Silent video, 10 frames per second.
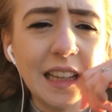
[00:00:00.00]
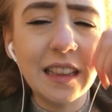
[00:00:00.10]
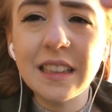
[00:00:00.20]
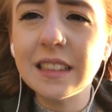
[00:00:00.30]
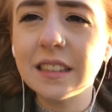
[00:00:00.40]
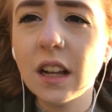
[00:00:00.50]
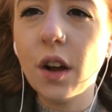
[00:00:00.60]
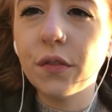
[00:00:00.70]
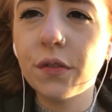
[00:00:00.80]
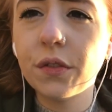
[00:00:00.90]
this
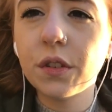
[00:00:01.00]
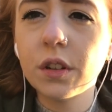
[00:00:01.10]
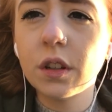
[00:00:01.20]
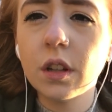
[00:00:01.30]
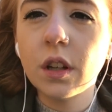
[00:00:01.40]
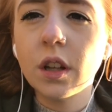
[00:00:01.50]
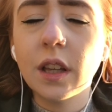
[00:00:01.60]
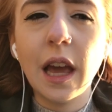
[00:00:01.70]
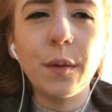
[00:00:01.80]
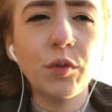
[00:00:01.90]
stuff
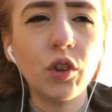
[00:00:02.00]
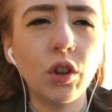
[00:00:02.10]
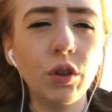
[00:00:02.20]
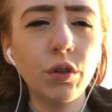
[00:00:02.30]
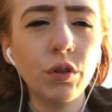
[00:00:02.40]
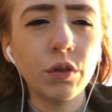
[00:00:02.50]
kept you